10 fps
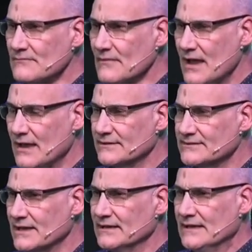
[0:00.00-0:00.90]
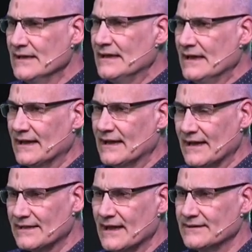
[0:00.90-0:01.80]
and uh, I
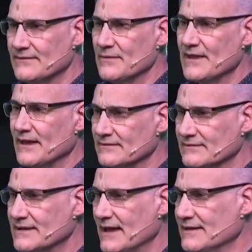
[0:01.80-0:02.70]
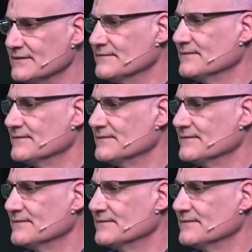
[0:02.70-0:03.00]
kind of am that kind of